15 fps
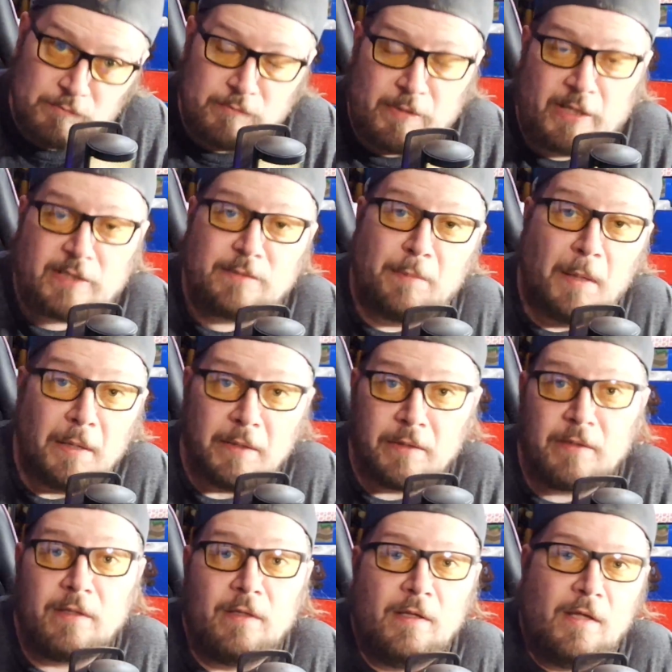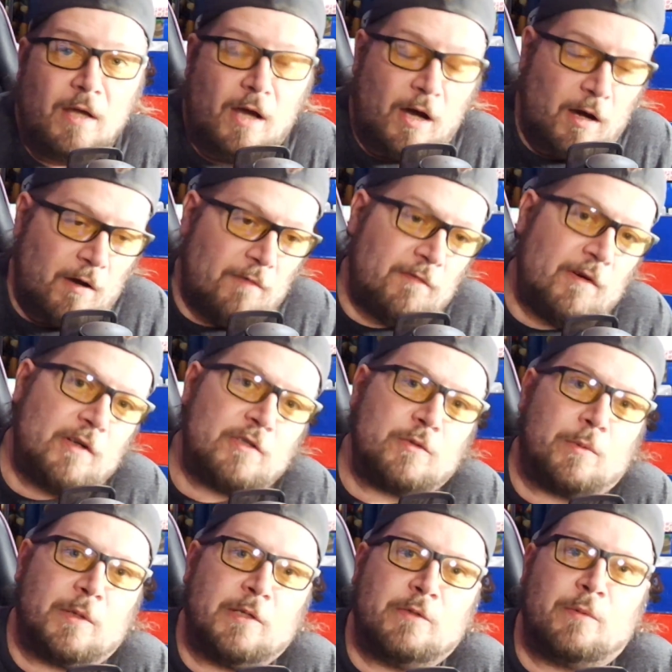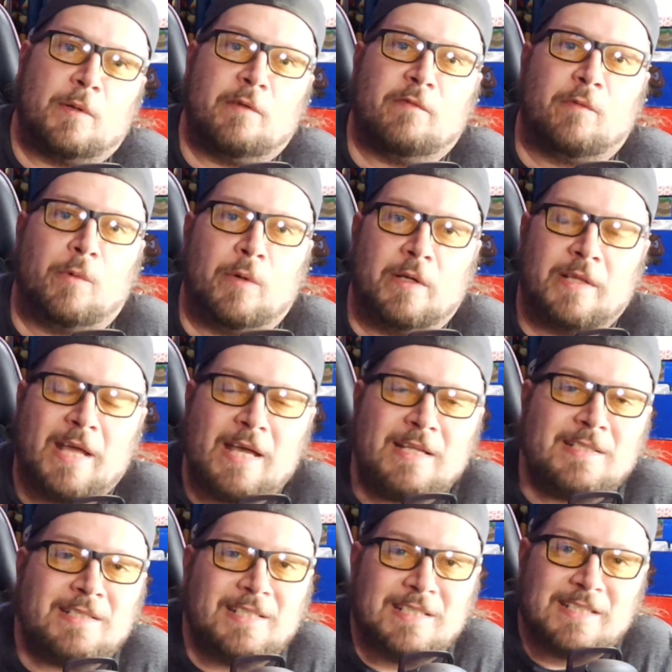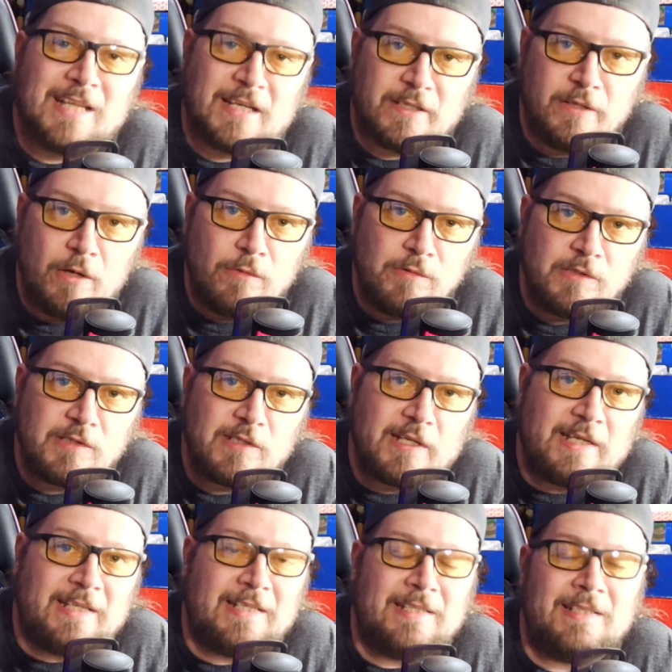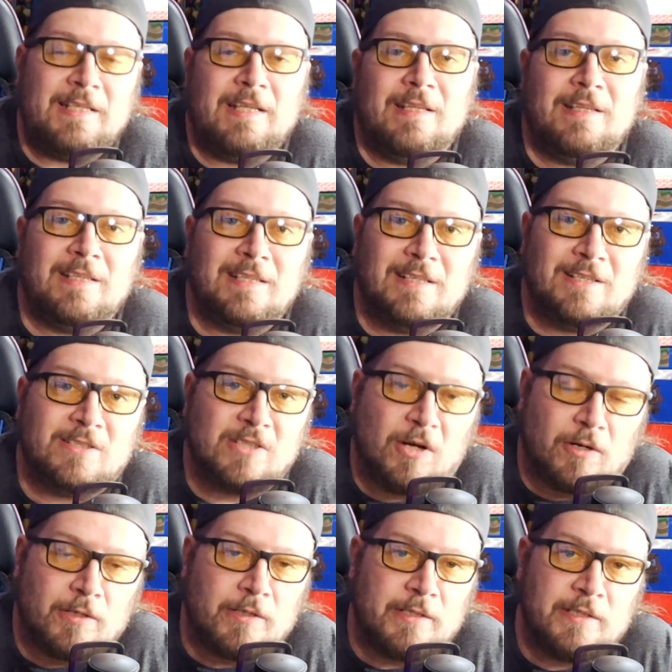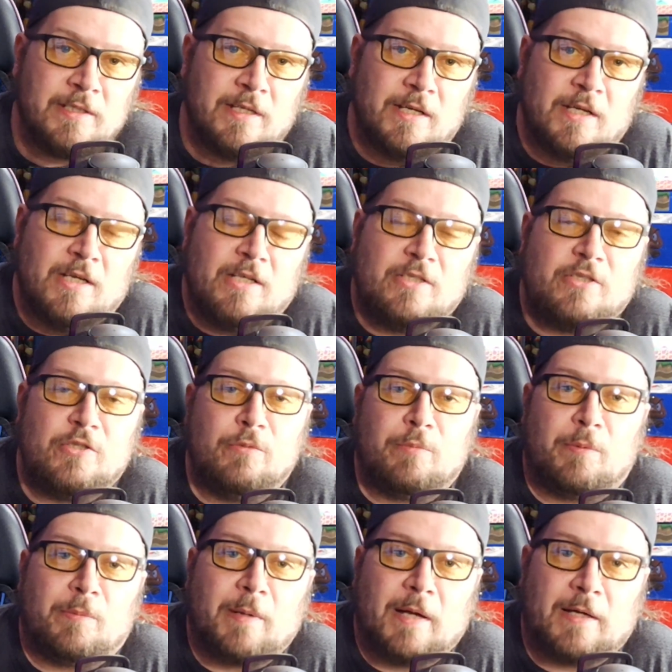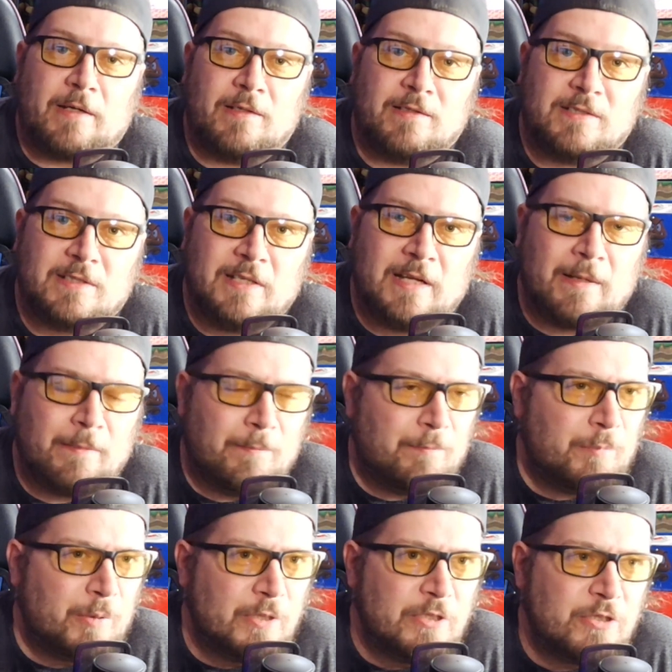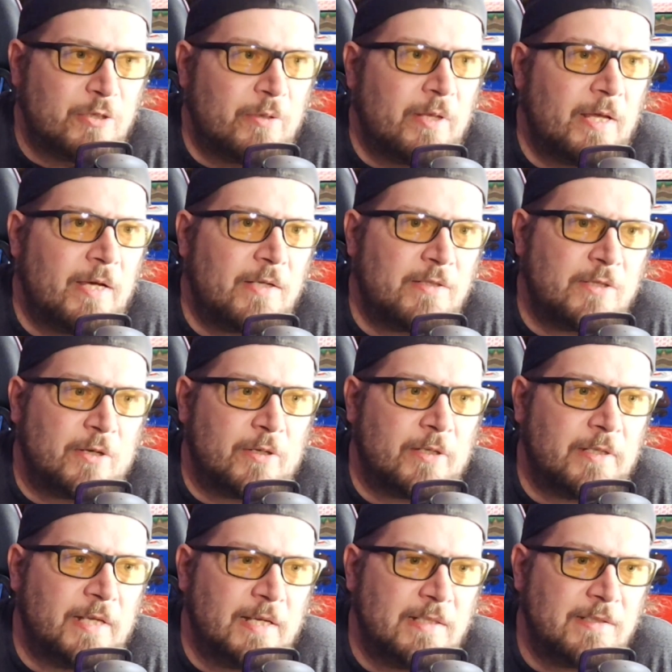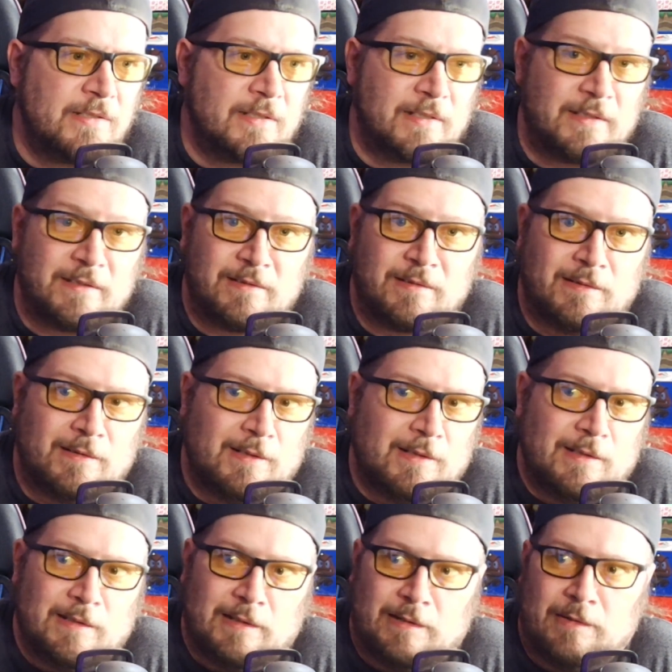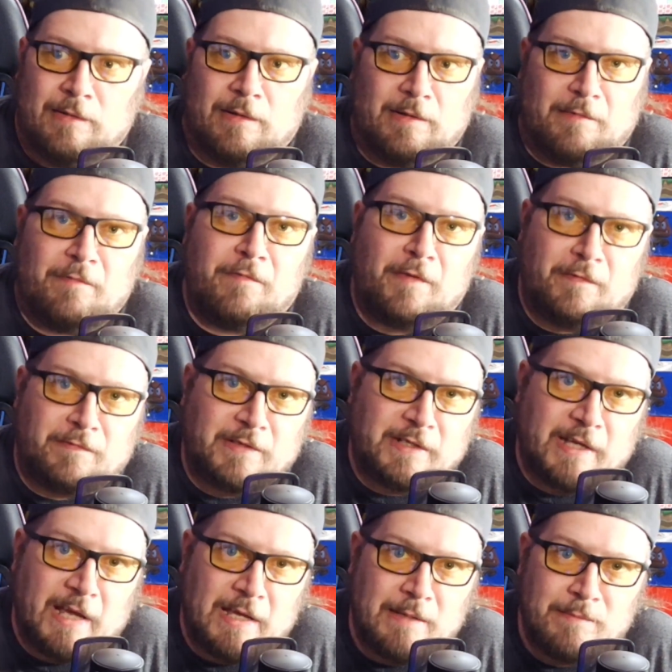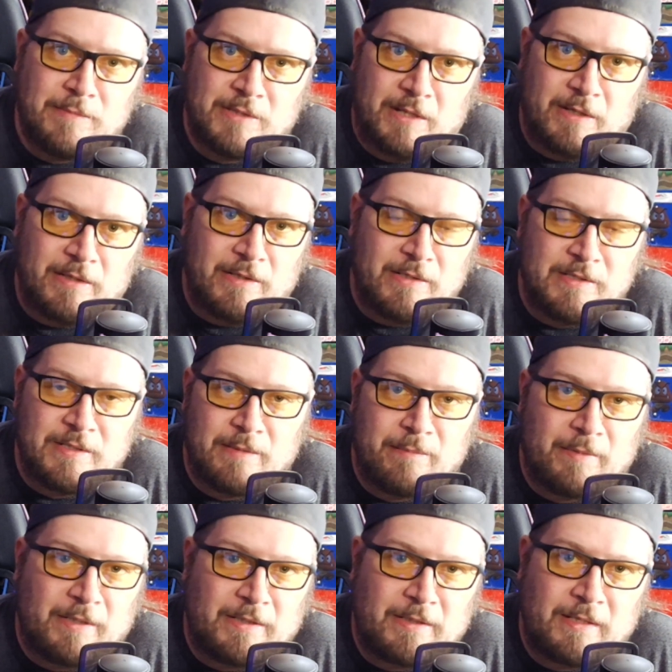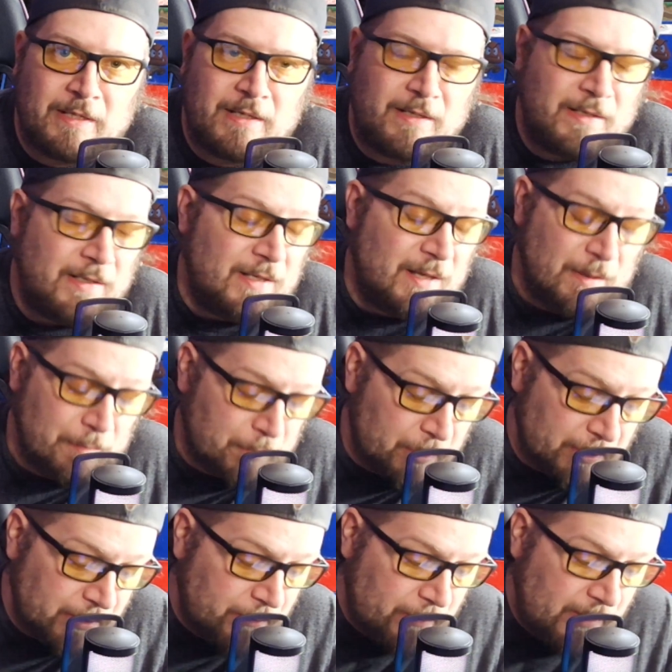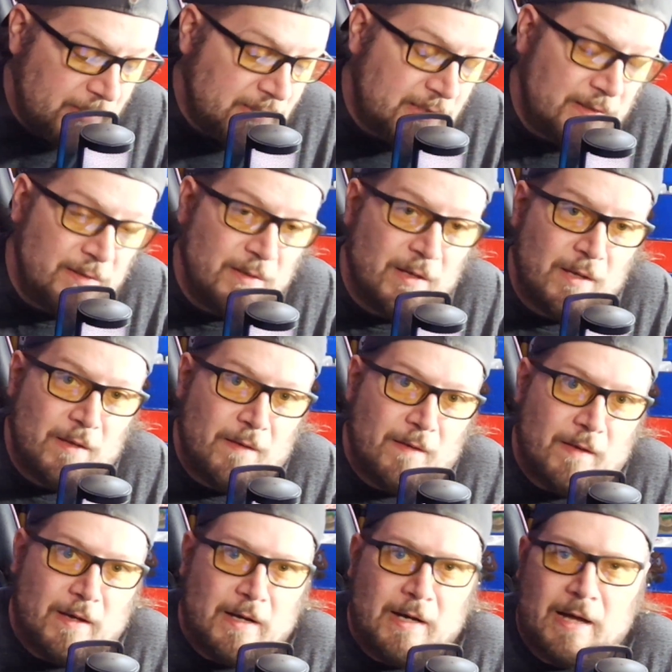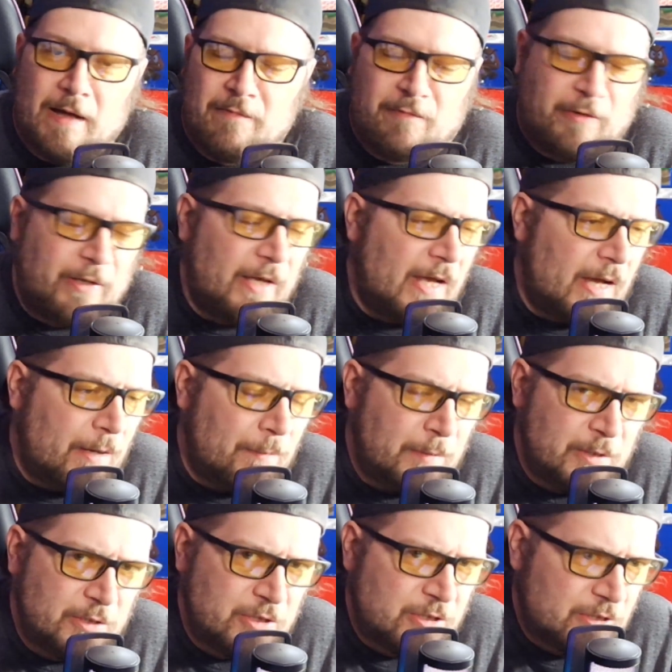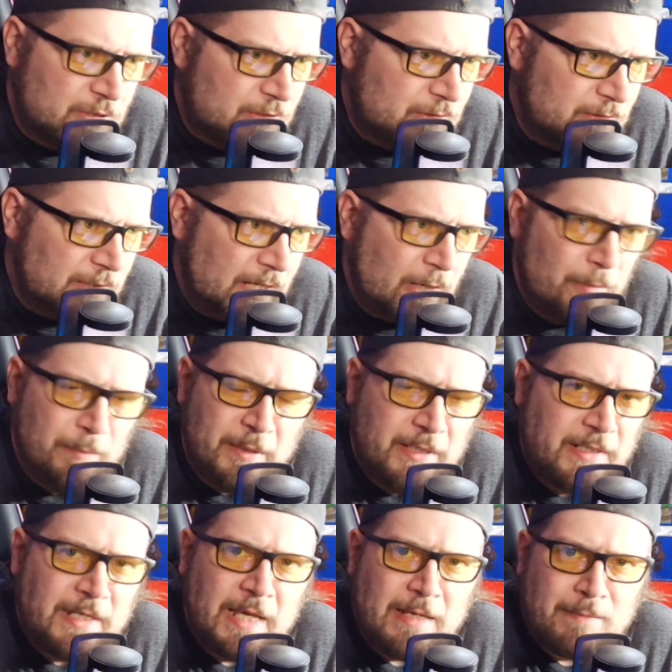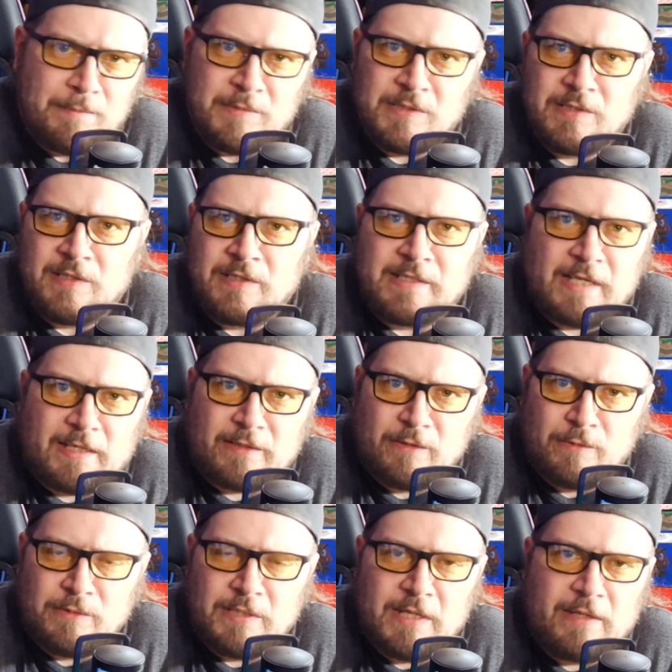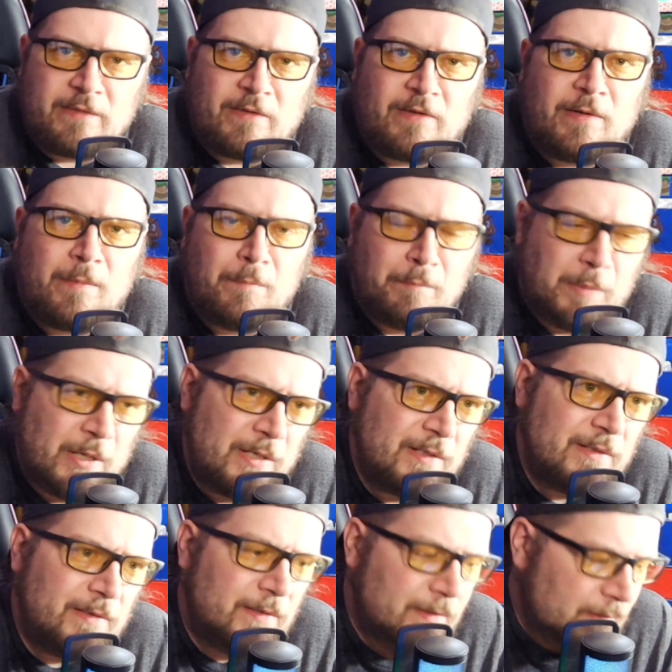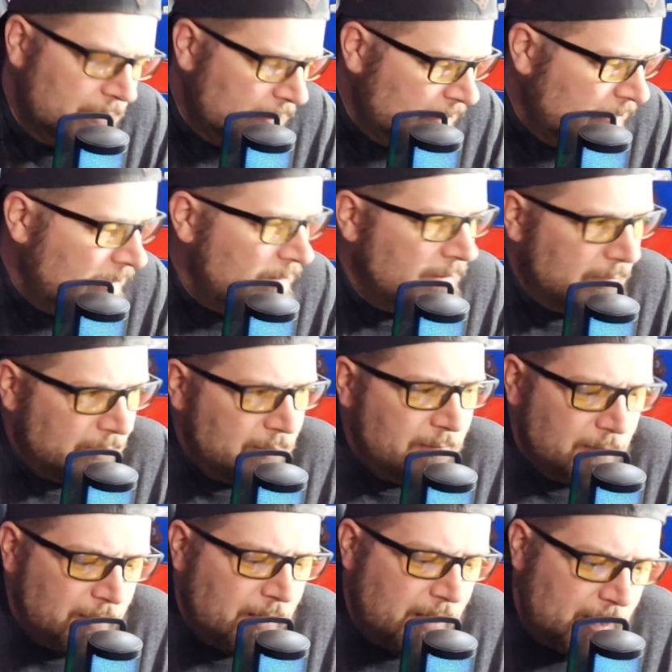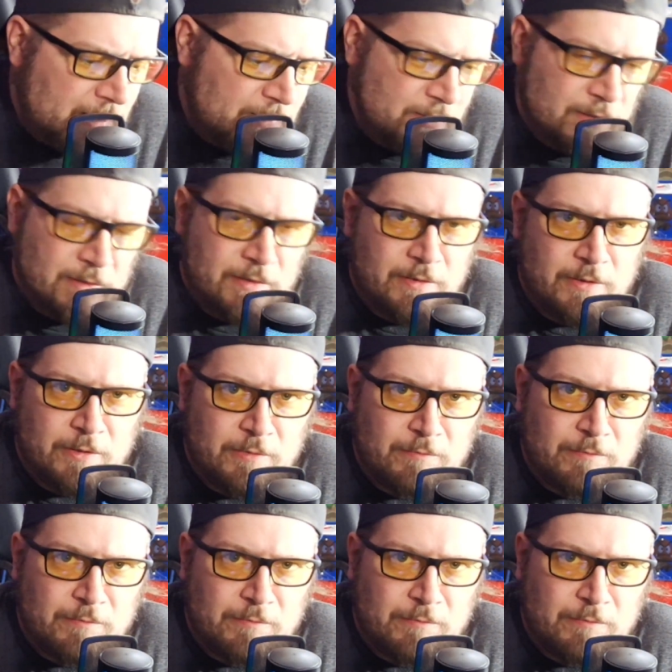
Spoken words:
next month of 2024, and that is the Technos and the Atari Super Pockets. And I'm pretty sure that Atari has like, I don't know, like 50 games on it or something like that. Pretty crazy. I forget how many games the Technos has on it, but it has a